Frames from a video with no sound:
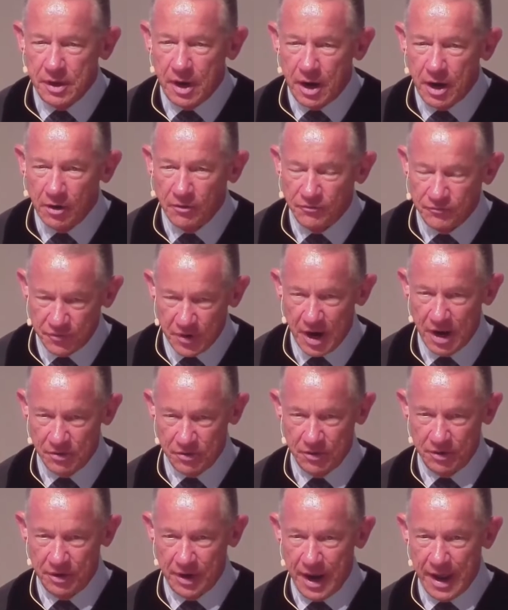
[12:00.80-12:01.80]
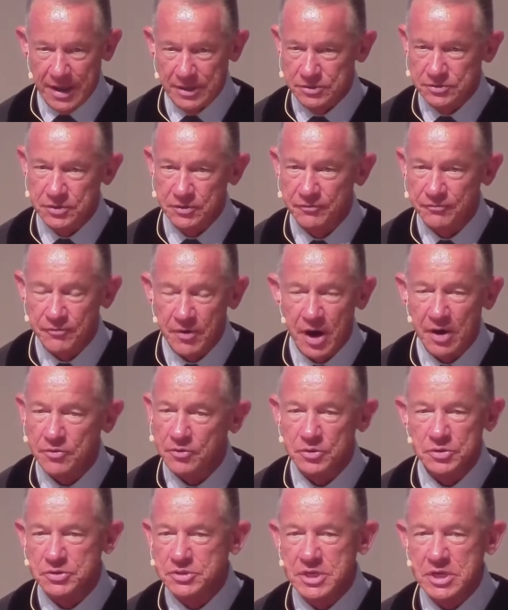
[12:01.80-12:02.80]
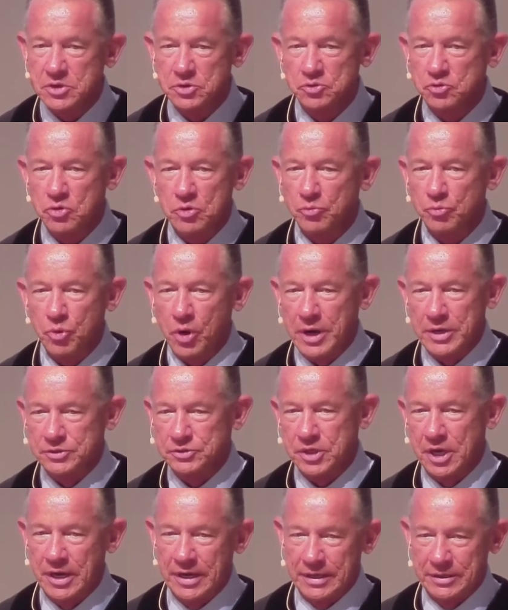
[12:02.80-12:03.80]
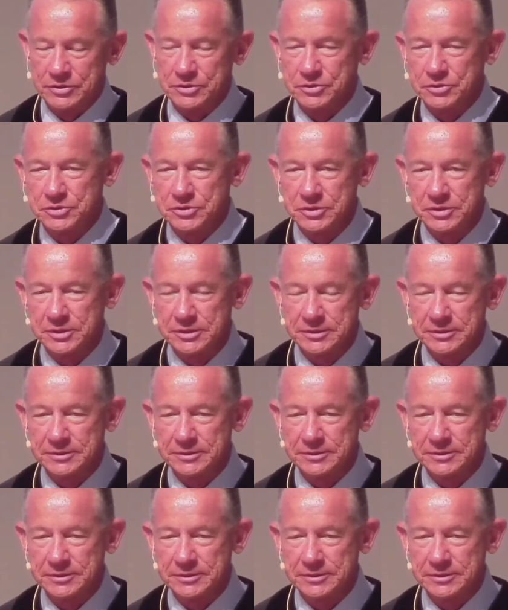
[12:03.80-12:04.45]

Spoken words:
our Father as the Father seeks to embrace us.